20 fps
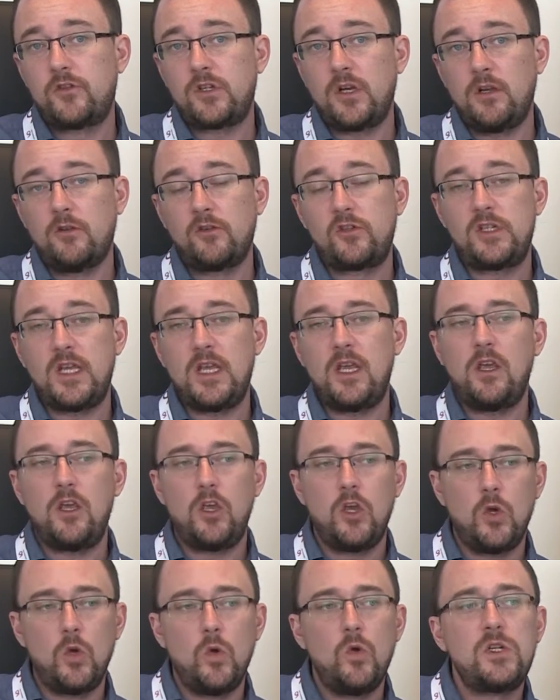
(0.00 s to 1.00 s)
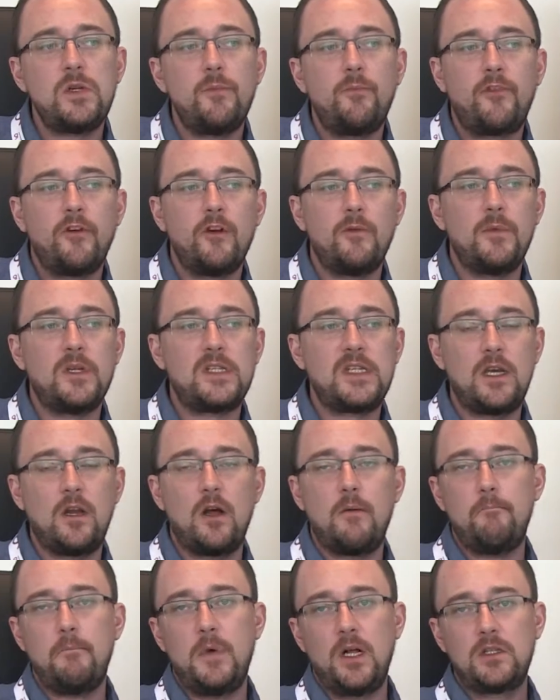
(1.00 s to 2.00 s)
So you'll see huge improvements in
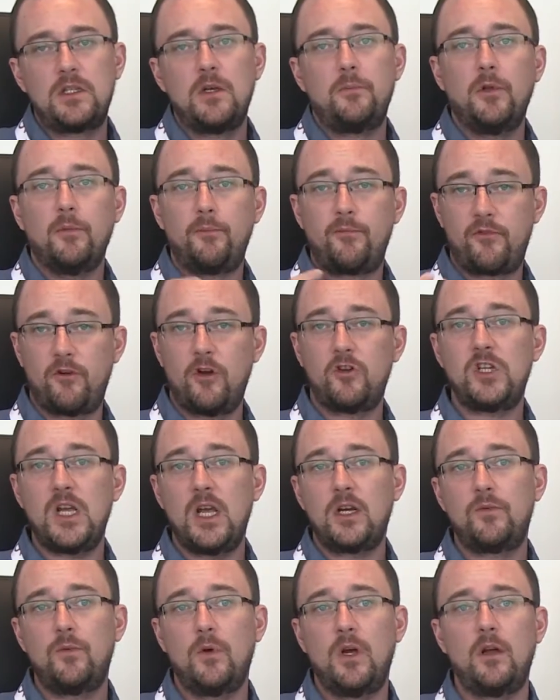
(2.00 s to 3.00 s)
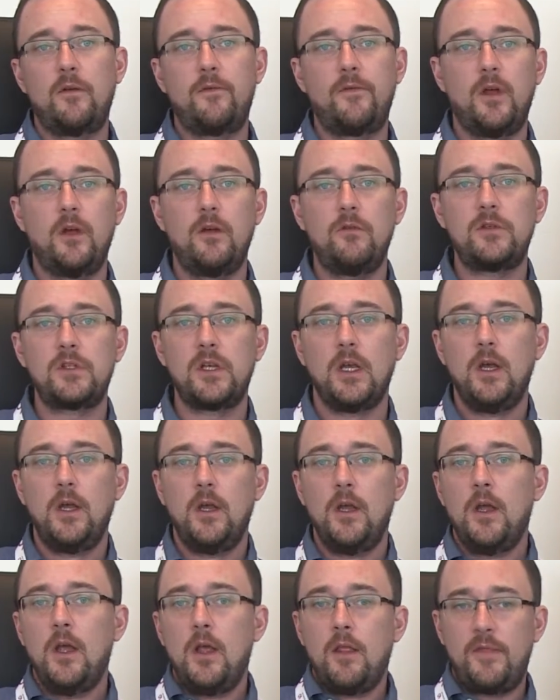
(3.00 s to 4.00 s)
our multiple project workflows.
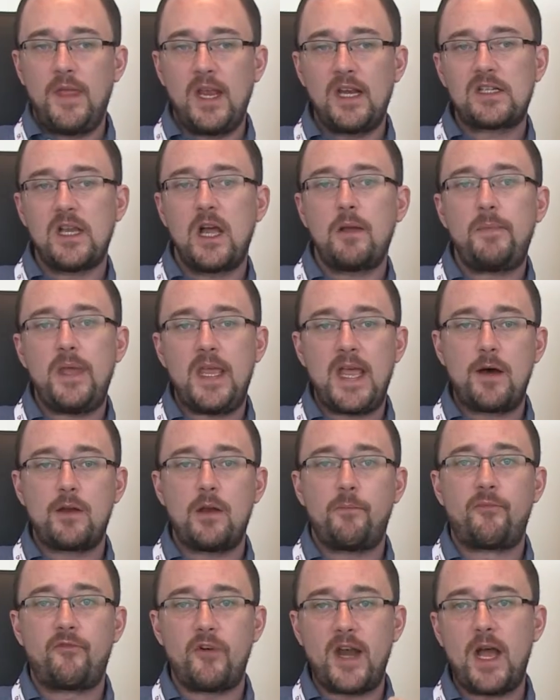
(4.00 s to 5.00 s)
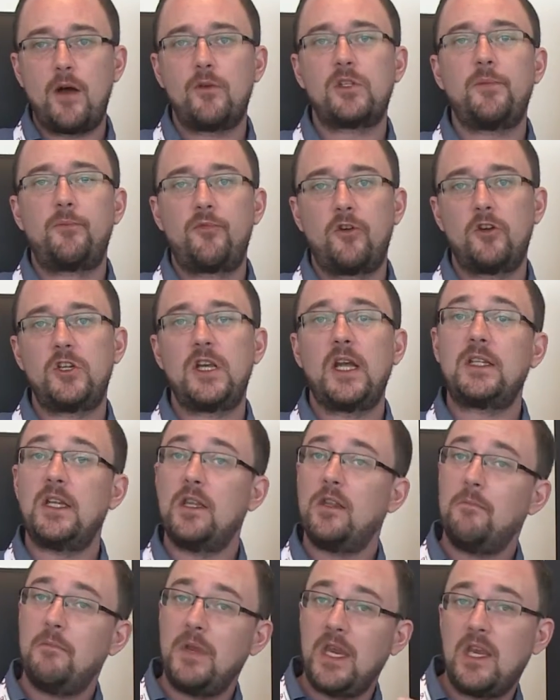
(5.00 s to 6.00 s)
Things like being able to browse a project
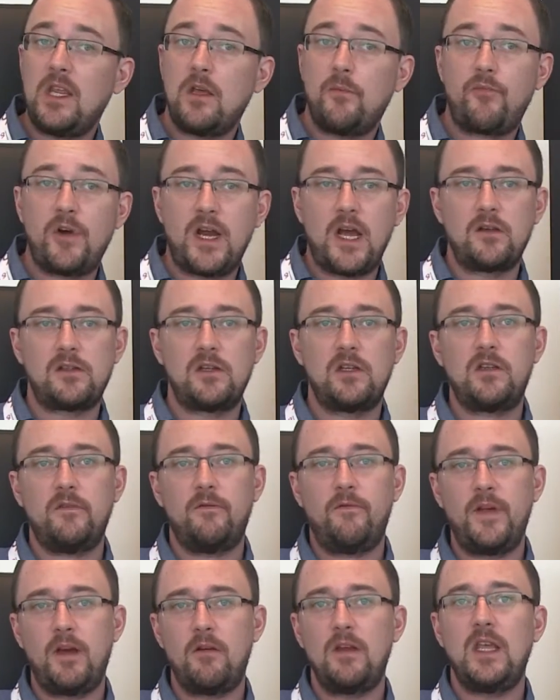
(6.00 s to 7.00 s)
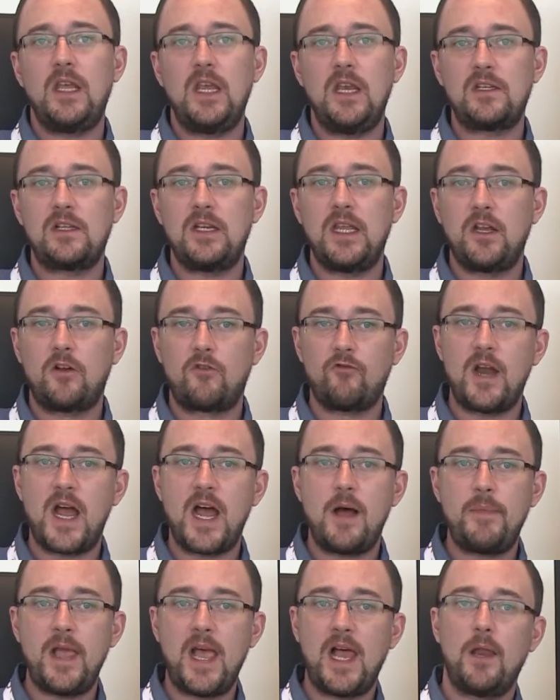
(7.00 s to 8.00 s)
in the media browser to very easily
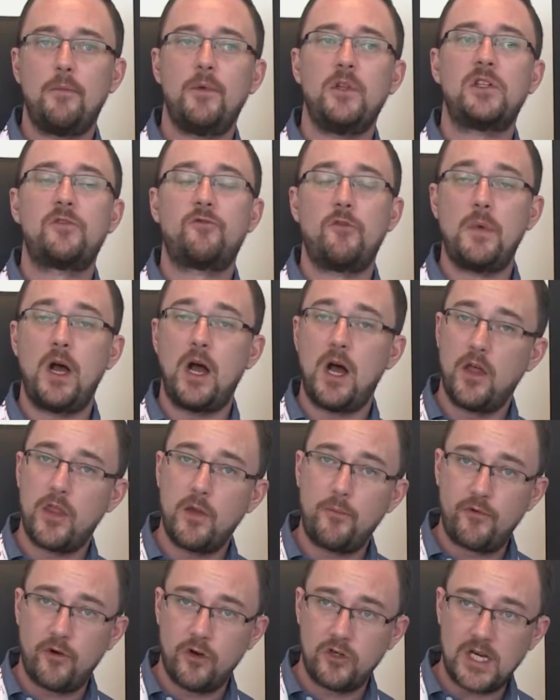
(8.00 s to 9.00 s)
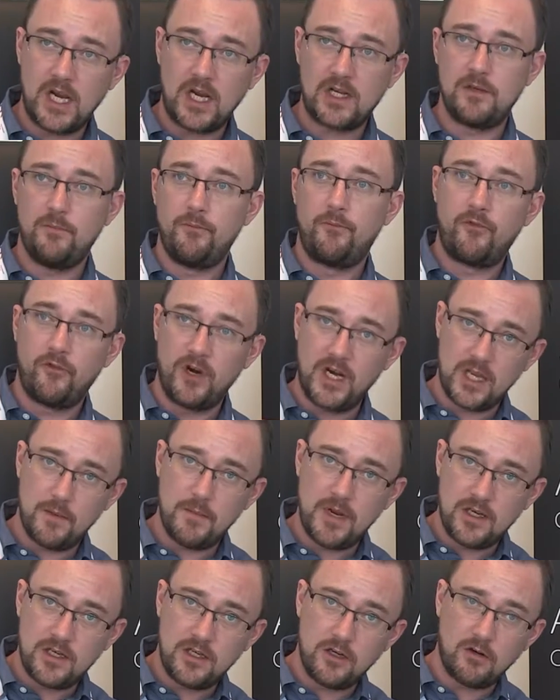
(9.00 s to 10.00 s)
grab elements from other projects and bring
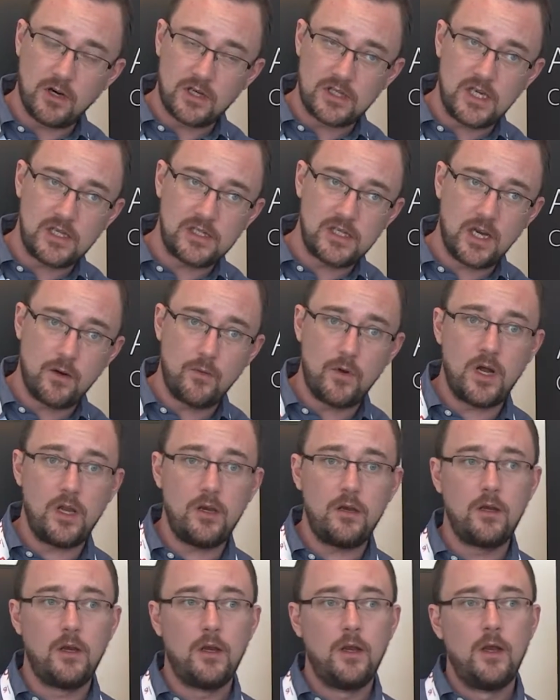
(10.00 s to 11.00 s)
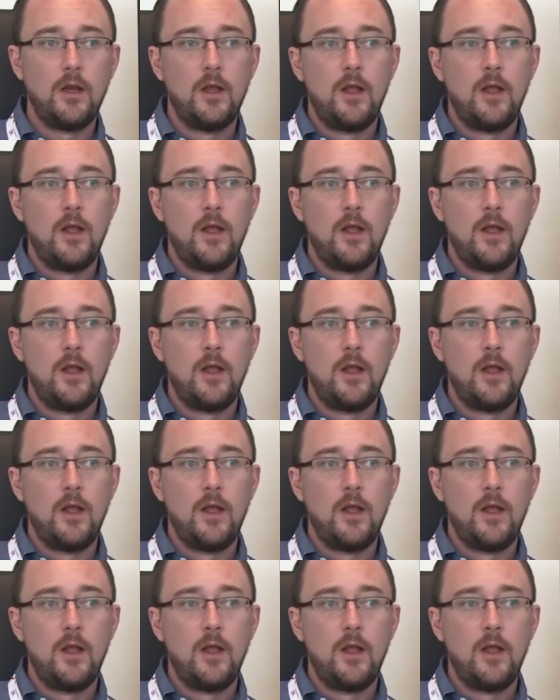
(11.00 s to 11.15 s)
them into your existing one.